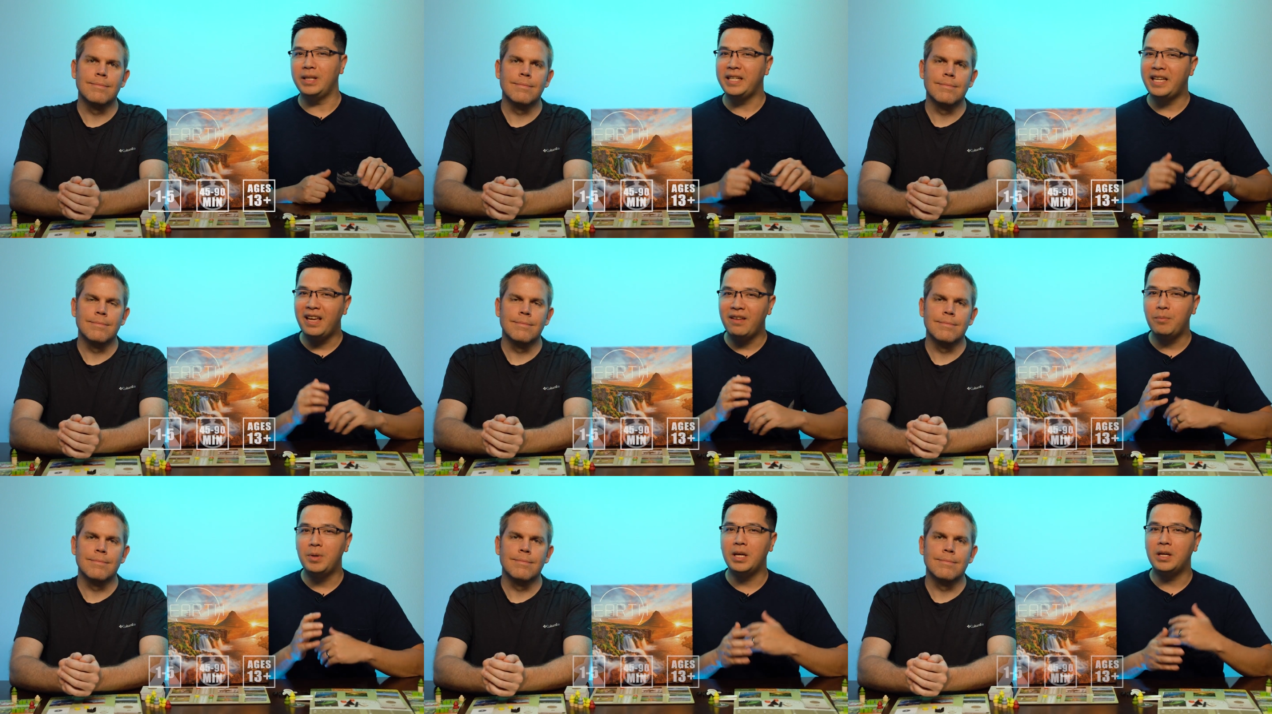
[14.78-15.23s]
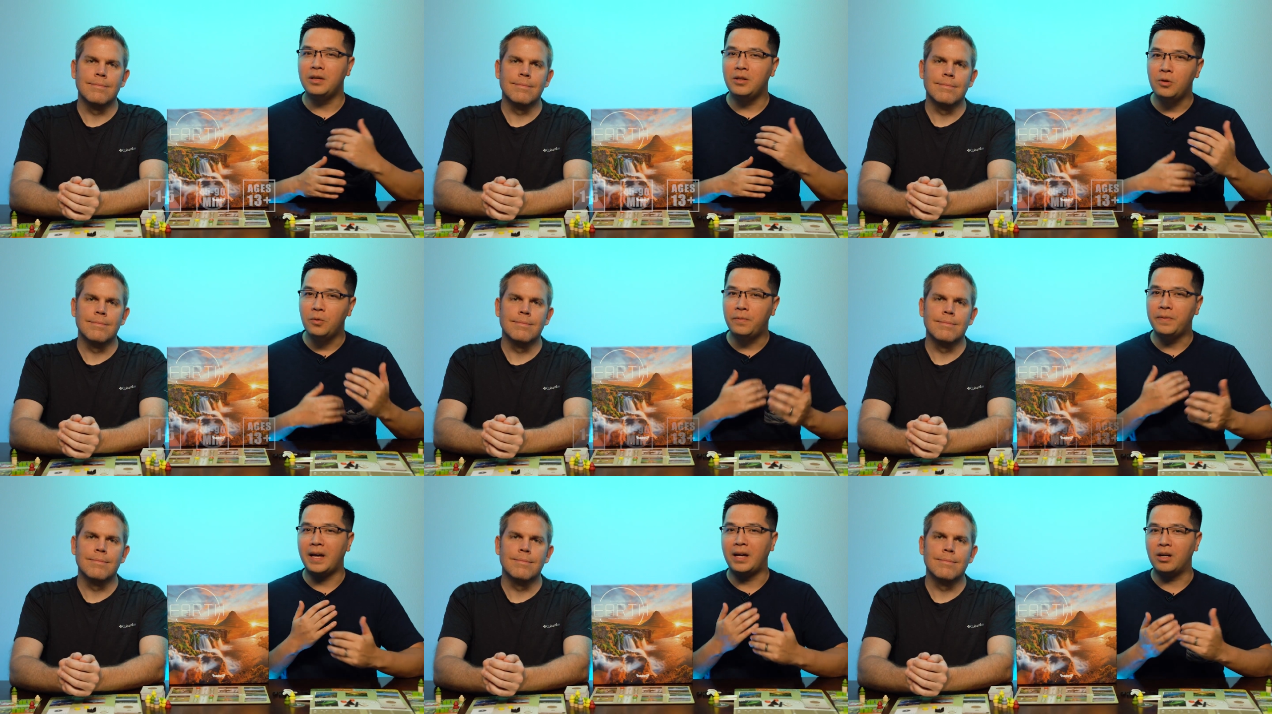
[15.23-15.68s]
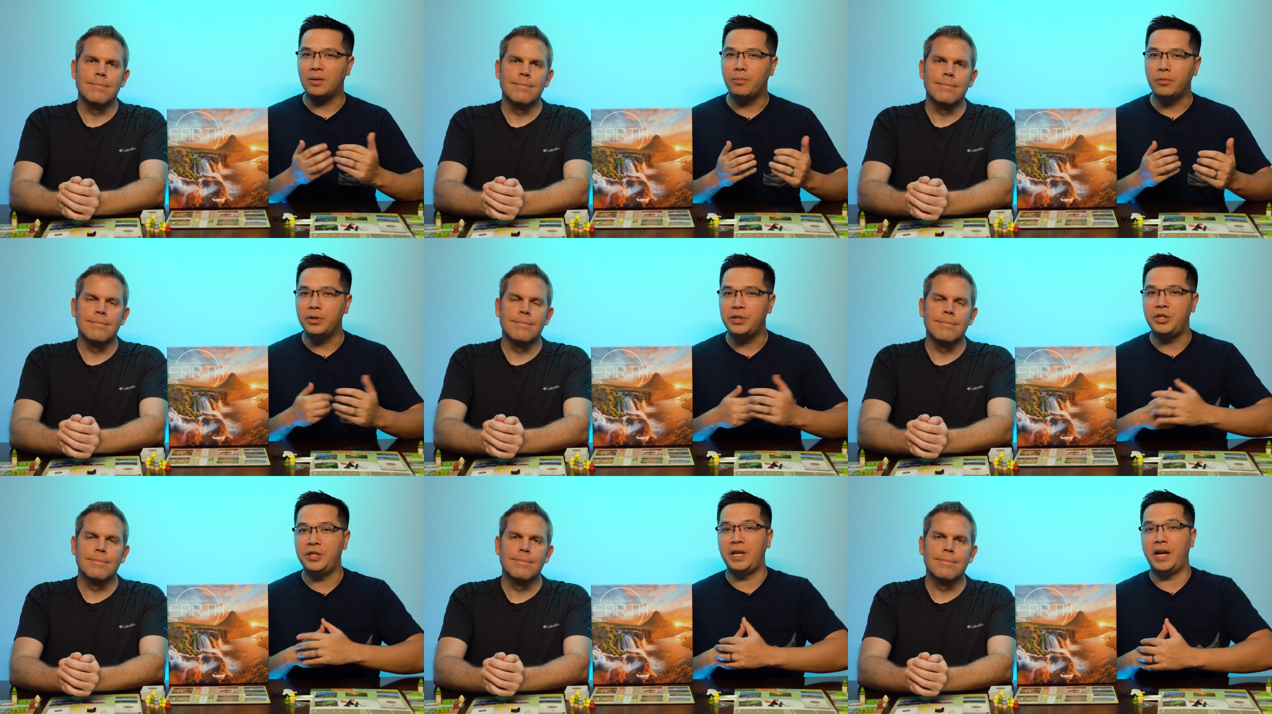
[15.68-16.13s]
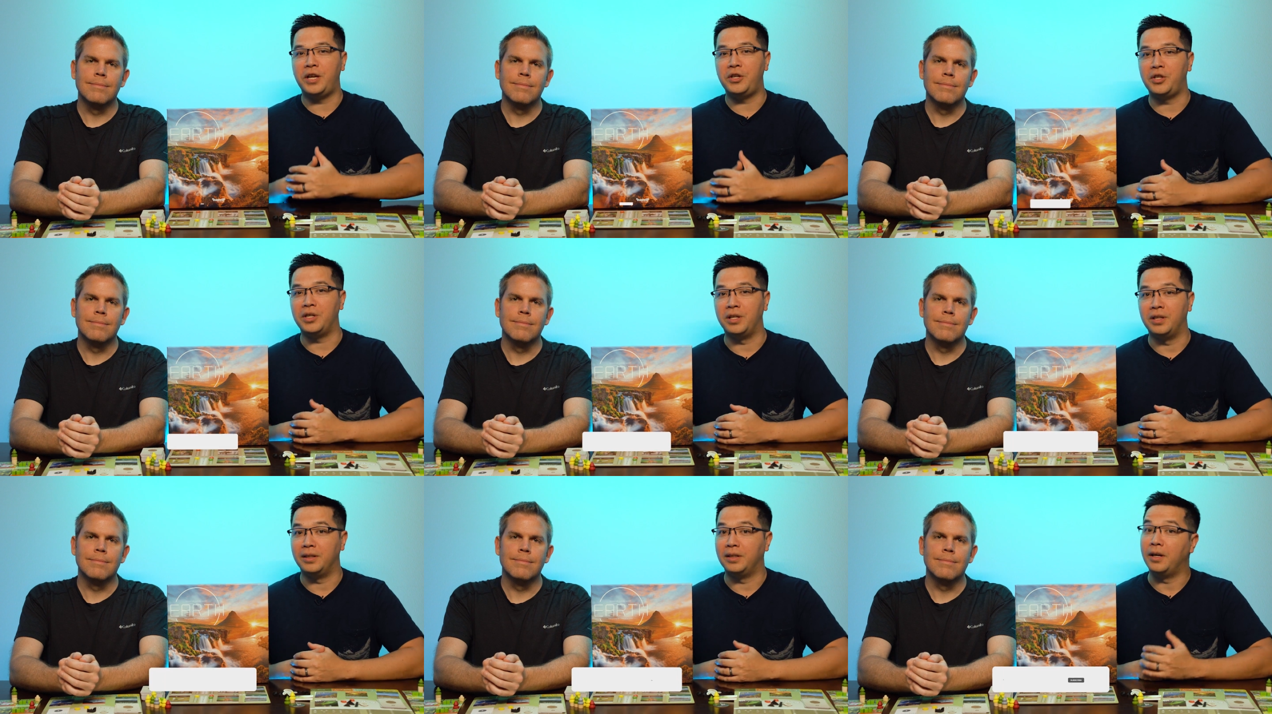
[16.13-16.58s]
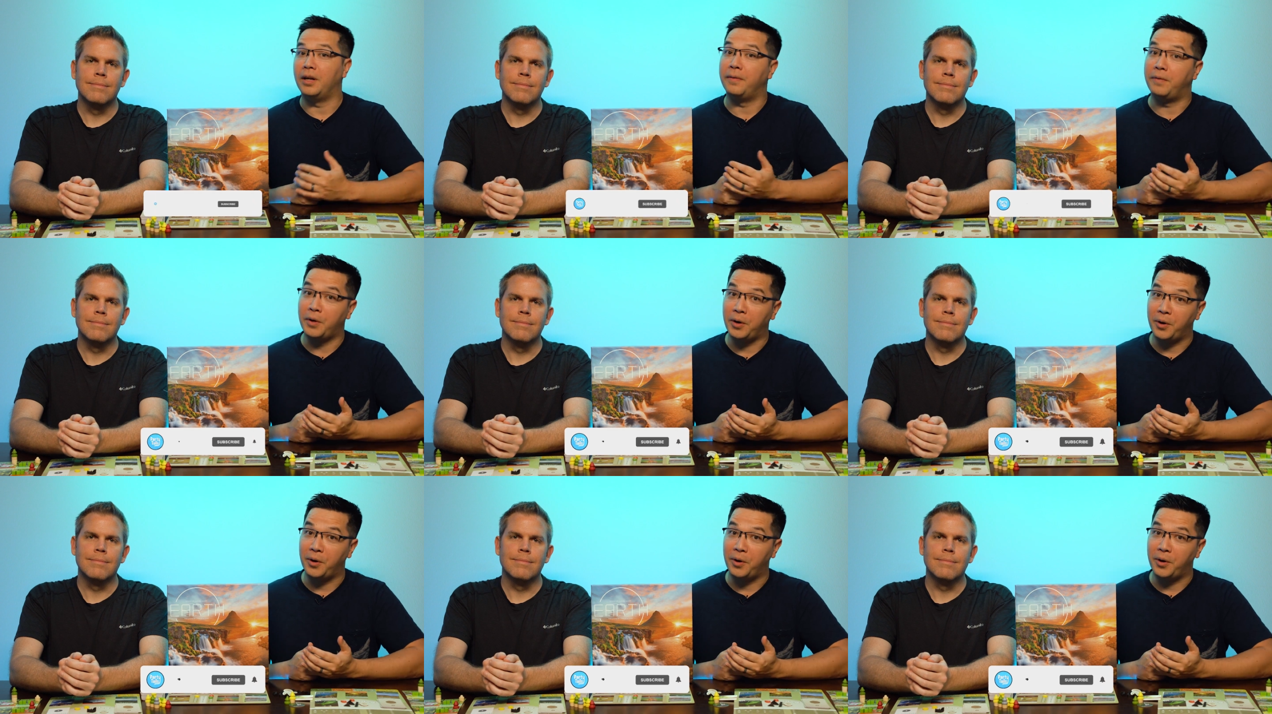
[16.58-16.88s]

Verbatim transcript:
Speaker 1: really gave me a newfound appreciation of